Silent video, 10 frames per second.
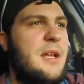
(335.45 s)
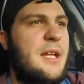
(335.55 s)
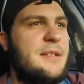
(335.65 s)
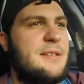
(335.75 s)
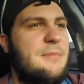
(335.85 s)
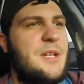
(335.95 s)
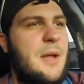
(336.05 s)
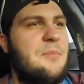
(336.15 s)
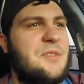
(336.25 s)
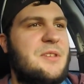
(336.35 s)
and
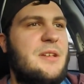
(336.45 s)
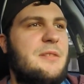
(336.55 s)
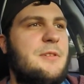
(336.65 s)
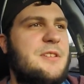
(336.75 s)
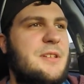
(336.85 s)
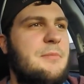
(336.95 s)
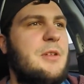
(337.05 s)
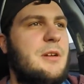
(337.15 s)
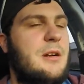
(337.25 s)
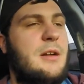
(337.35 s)
sometimes similar,
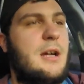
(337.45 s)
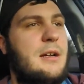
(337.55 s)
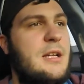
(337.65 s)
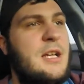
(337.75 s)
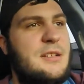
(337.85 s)
or, uh,